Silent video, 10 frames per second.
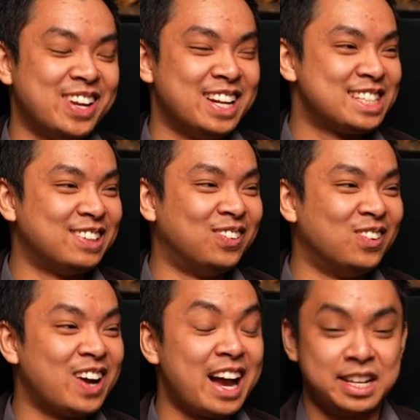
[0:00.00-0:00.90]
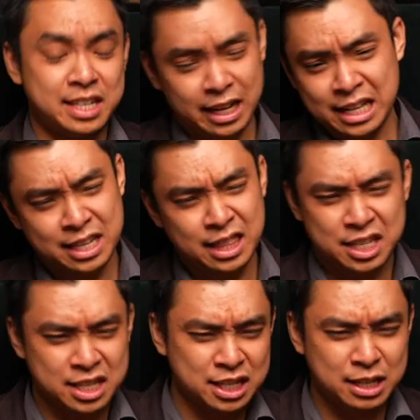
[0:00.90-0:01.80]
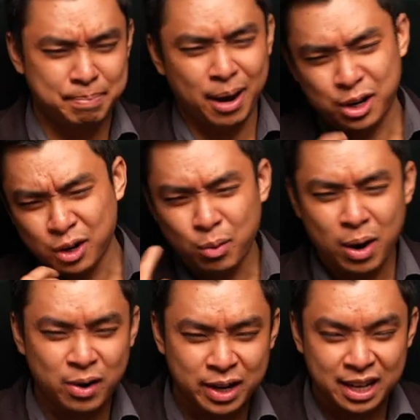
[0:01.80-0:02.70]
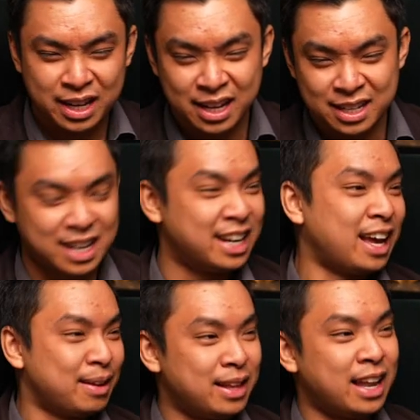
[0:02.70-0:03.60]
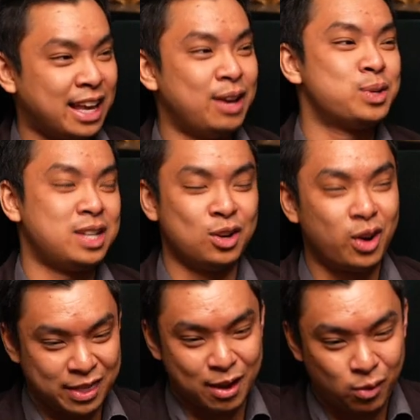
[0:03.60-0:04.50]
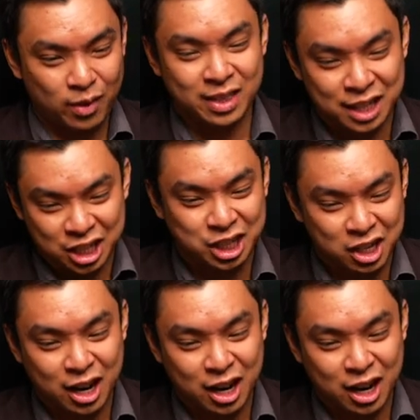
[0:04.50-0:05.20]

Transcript: minutes, the poor guy. He's like, it's in the system, but I don't know where it is. And it, like, it was not in the in the DJI.